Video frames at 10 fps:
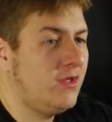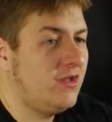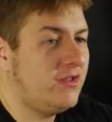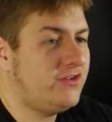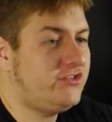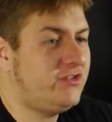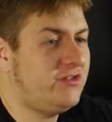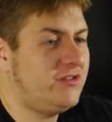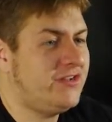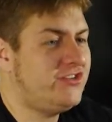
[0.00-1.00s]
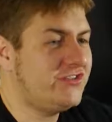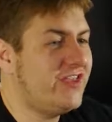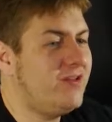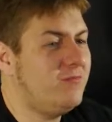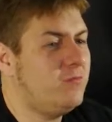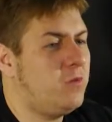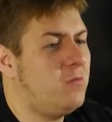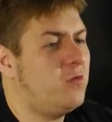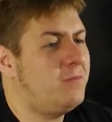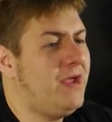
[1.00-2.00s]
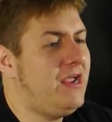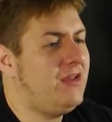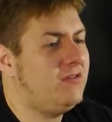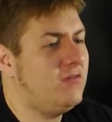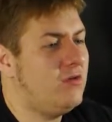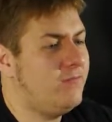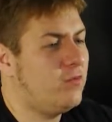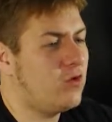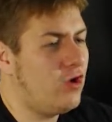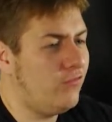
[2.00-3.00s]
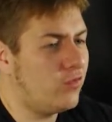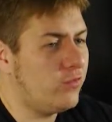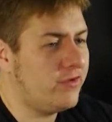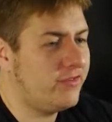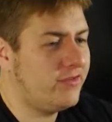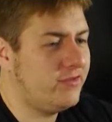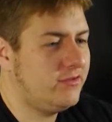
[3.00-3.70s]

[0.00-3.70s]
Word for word: Let's just, let's just get what we're paid for over with.